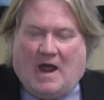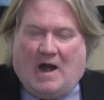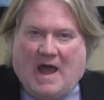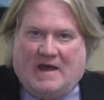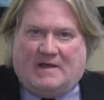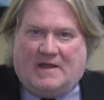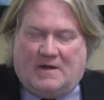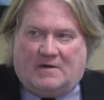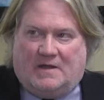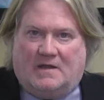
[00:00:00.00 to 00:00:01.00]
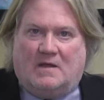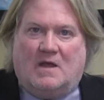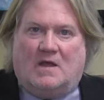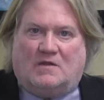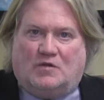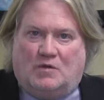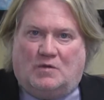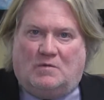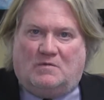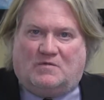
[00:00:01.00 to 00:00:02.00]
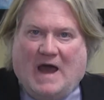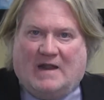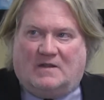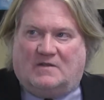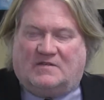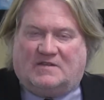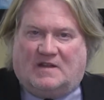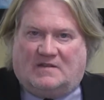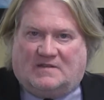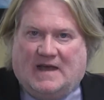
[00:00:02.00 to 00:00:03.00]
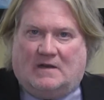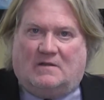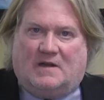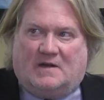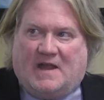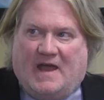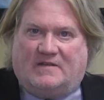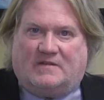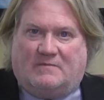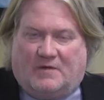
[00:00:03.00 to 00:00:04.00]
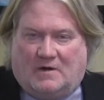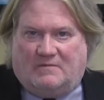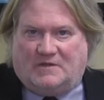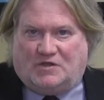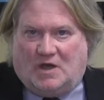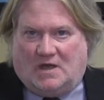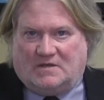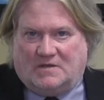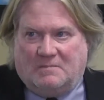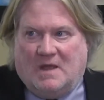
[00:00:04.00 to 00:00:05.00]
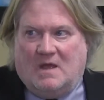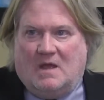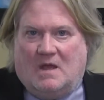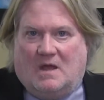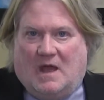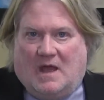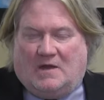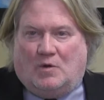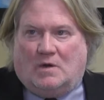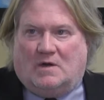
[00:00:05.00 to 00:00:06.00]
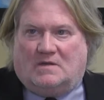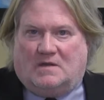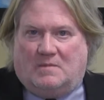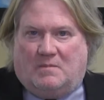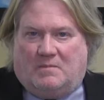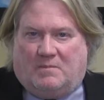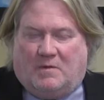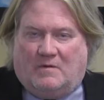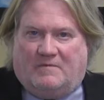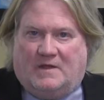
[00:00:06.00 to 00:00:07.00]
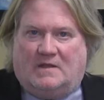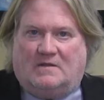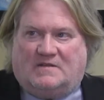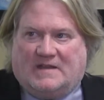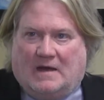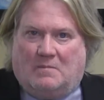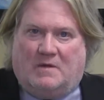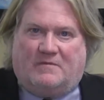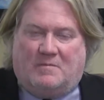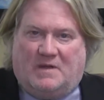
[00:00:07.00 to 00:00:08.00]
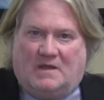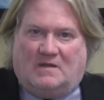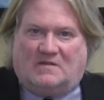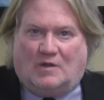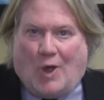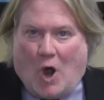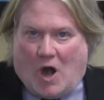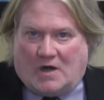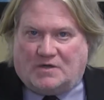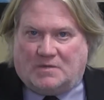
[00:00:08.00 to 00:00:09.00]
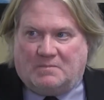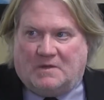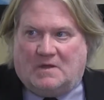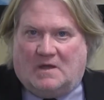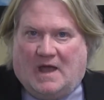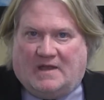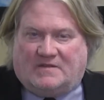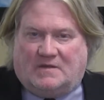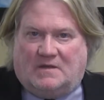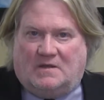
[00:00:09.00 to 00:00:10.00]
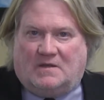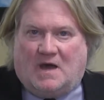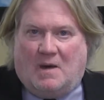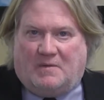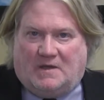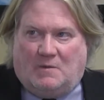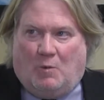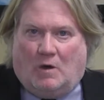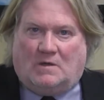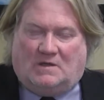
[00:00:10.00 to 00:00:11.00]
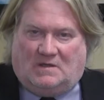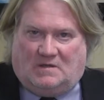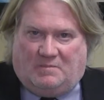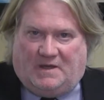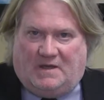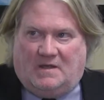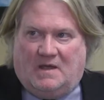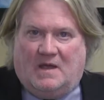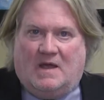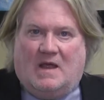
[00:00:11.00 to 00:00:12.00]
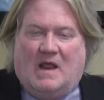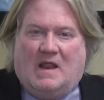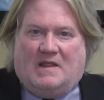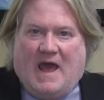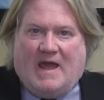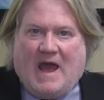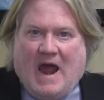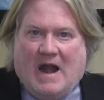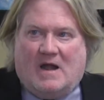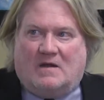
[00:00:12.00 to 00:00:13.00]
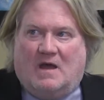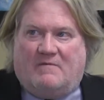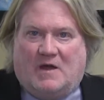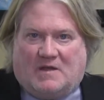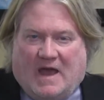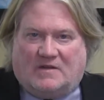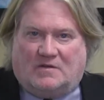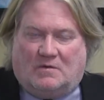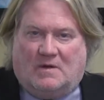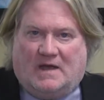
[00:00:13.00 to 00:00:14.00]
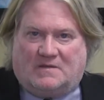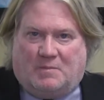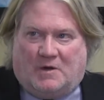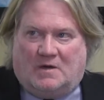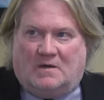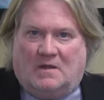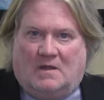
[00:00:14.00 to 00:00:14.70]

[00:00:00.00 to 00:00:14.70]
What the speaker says: had a hearing to try to settle their case in front of a judge. In order to prevent the settlement from being as large as the company wanted it to be, they hired a vocational expert